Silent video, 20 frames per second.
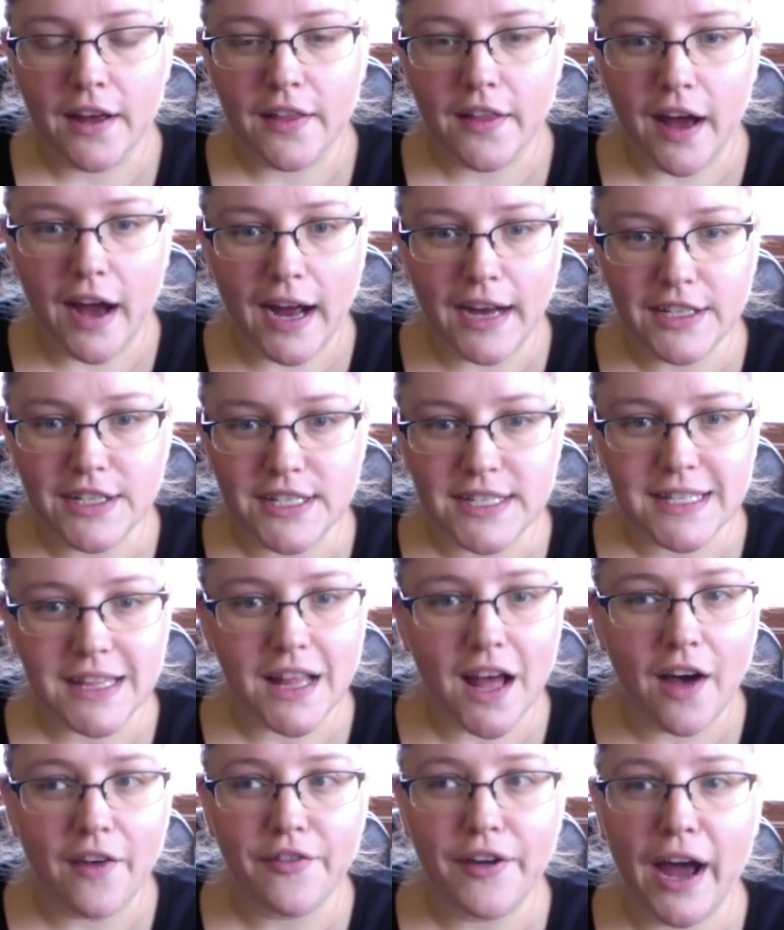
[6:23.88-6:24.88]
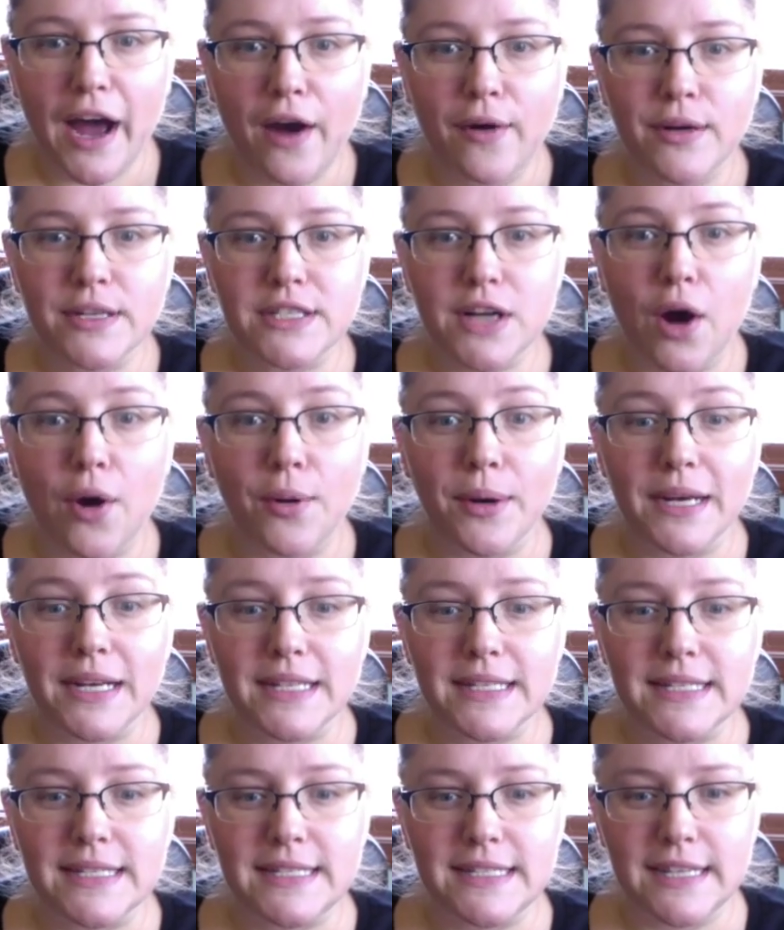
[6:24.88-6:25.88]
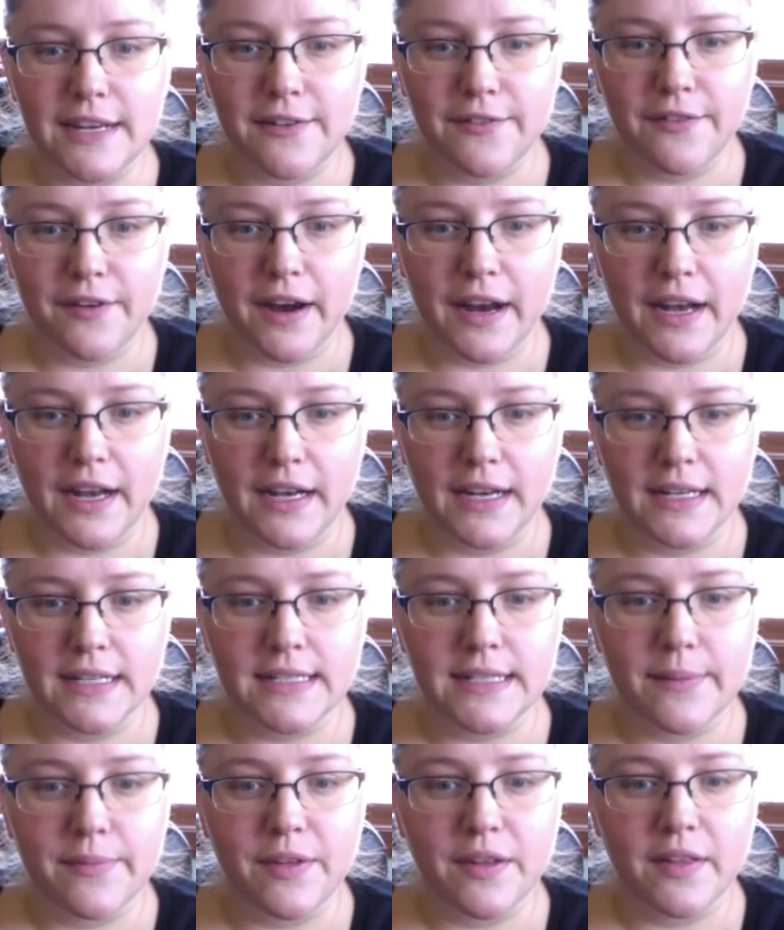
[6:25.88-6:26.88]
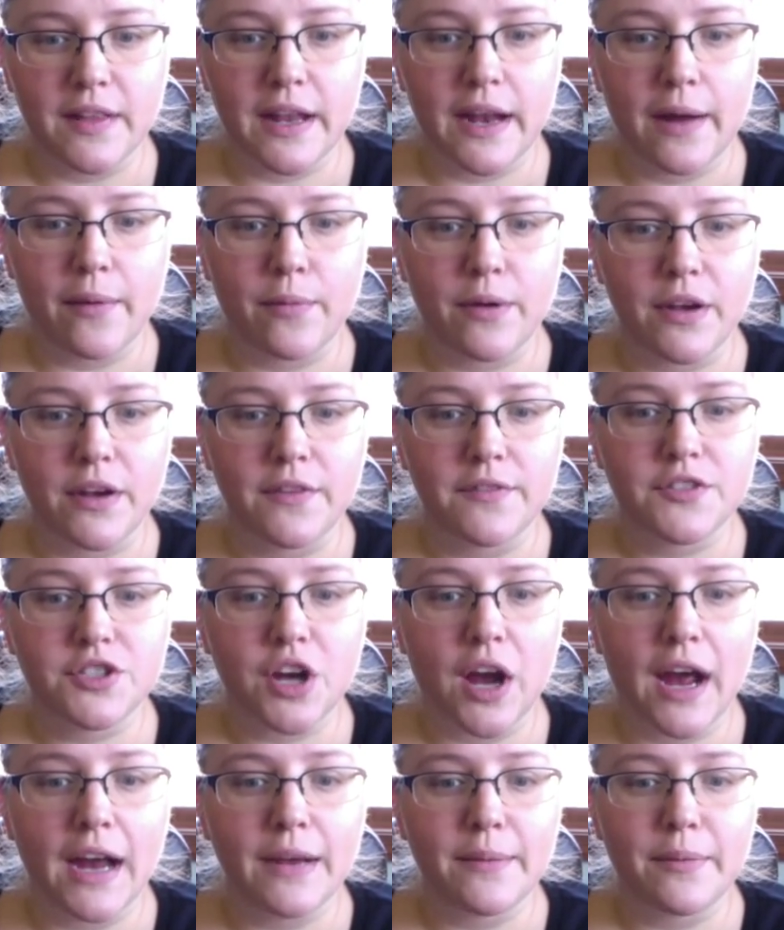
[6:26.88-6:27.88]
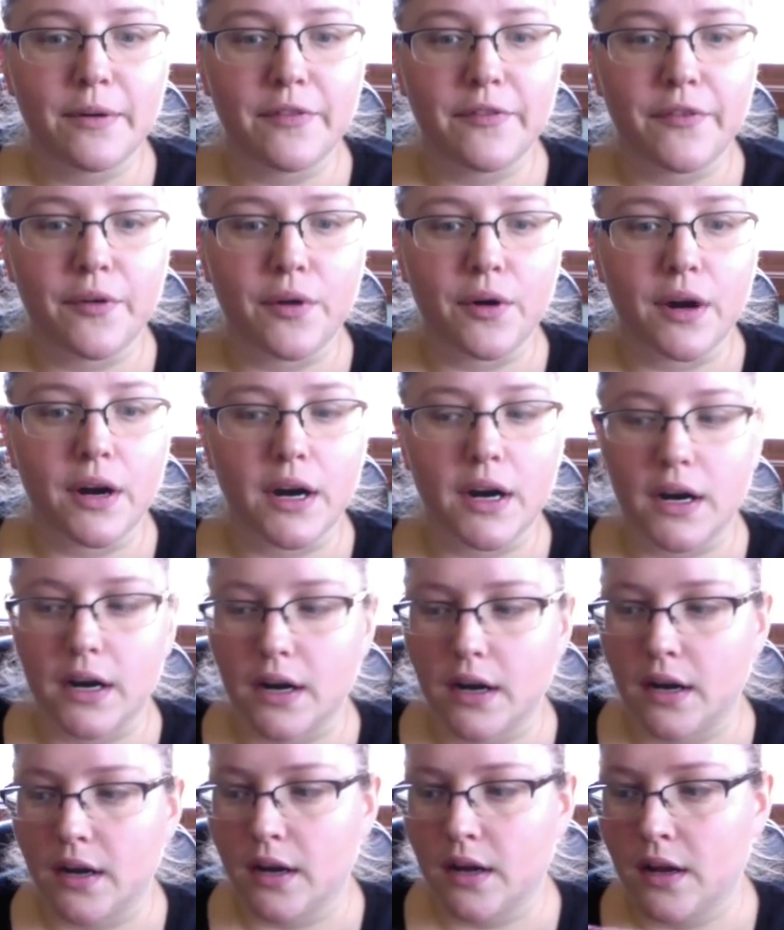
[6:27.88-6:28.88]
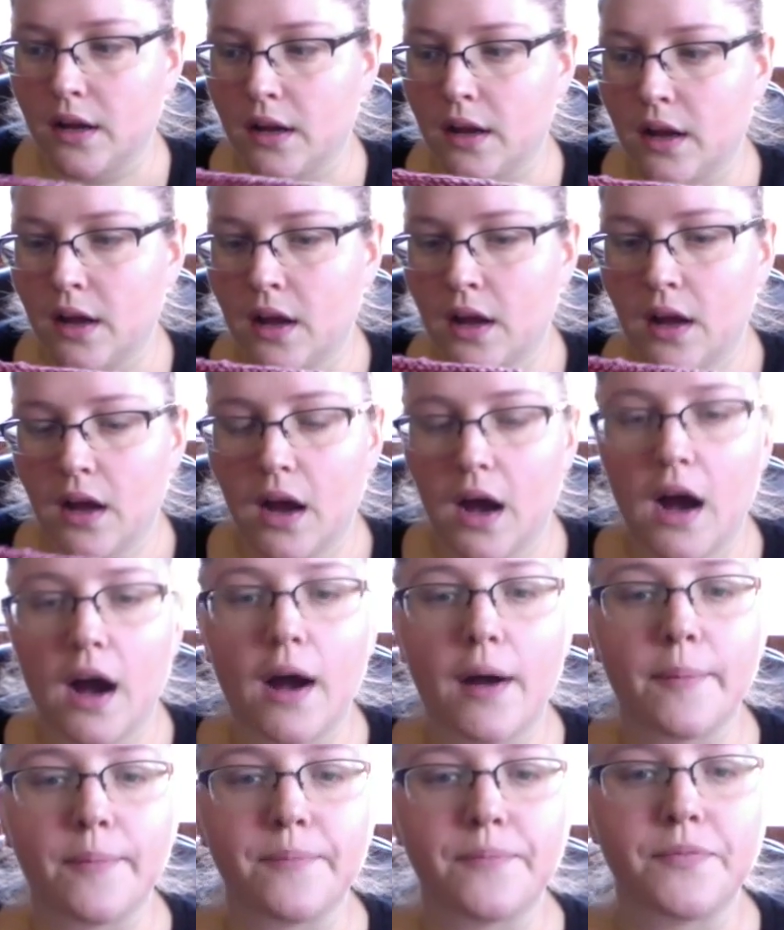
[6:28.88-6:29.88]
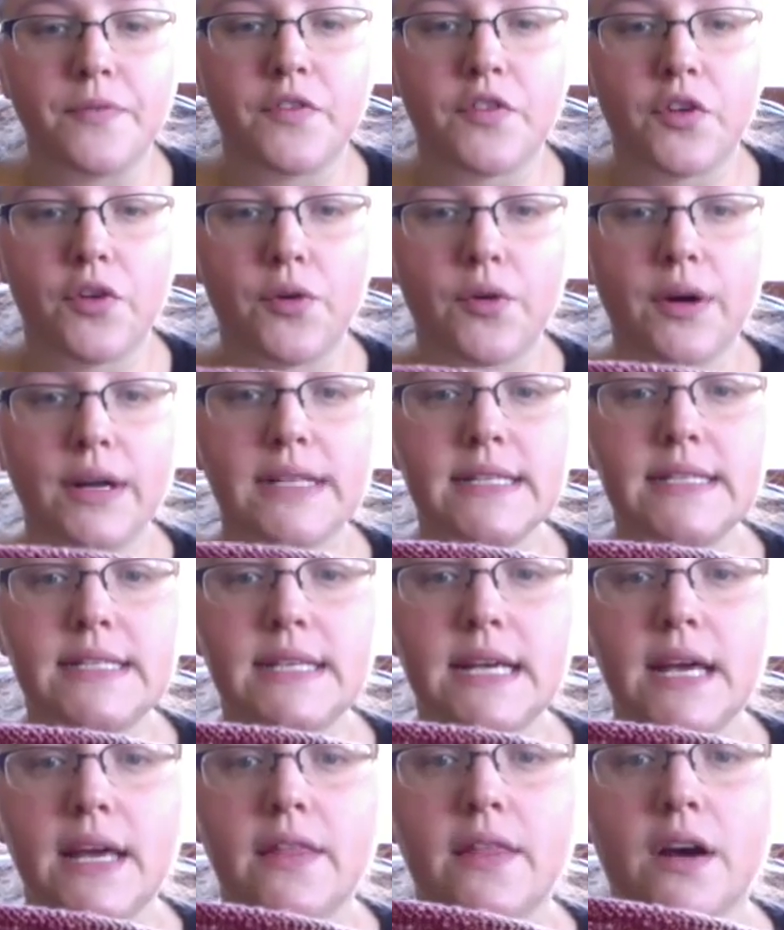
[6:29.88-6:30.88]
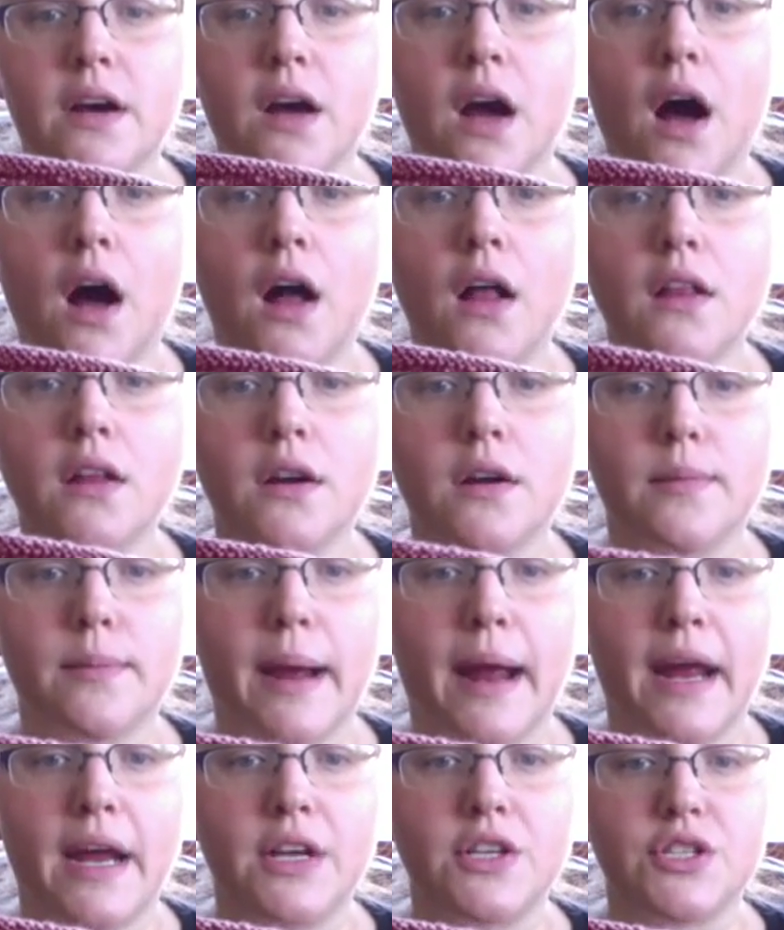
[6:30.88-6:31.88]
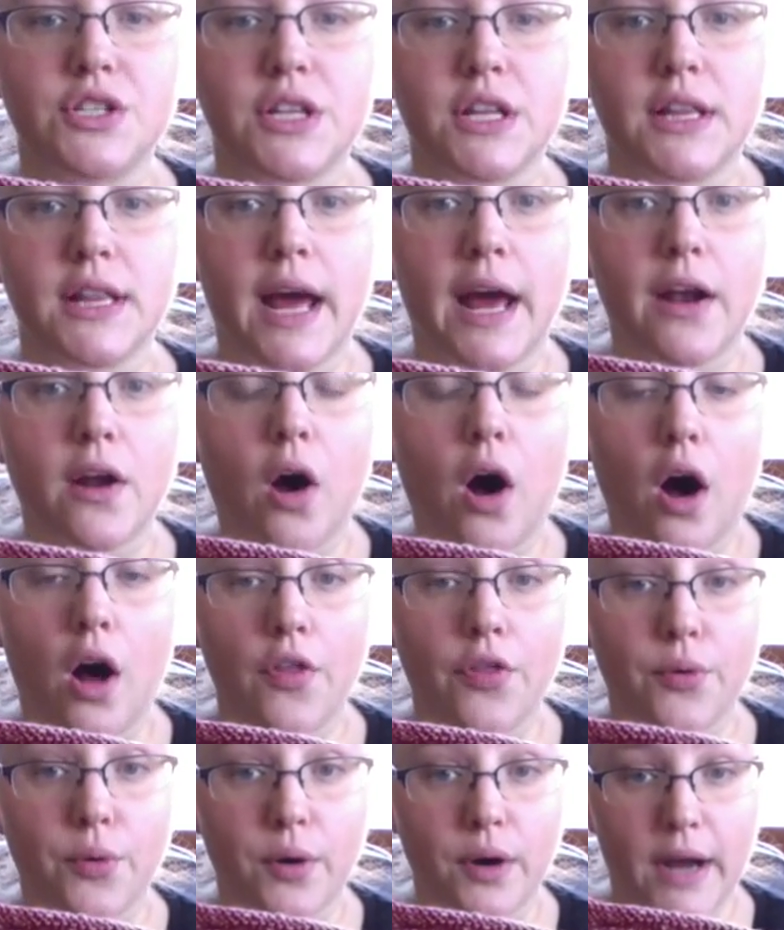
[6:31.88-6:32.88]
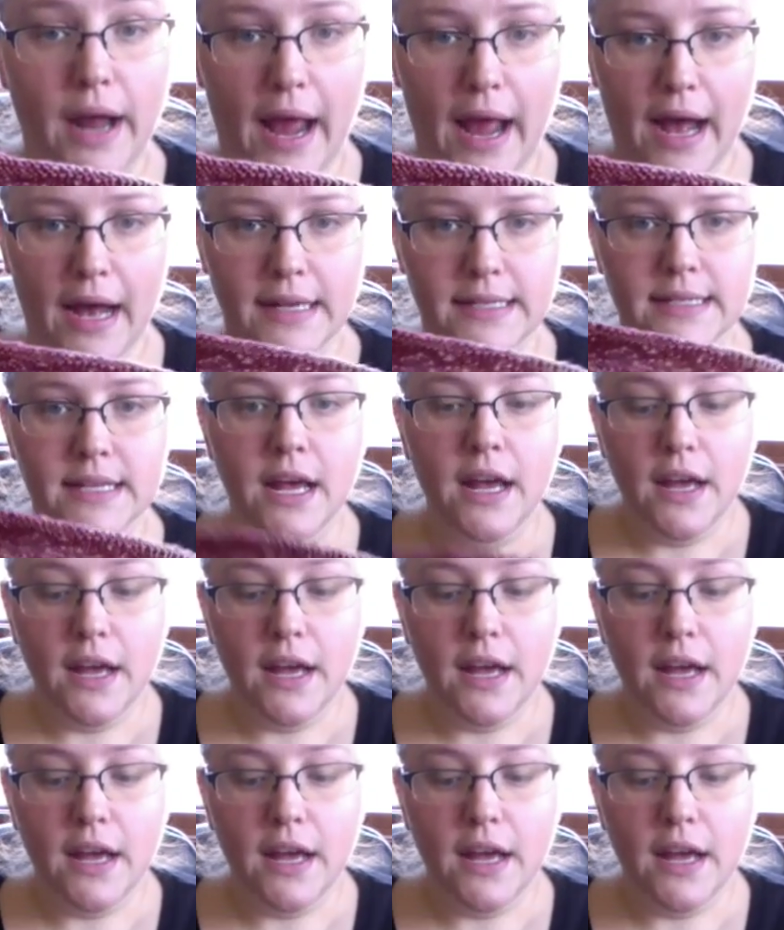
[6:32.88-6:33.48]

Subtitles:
I just love how it's always different, and it's something that I wouldn't have tried before. So you can see the color range that Hawthorne has.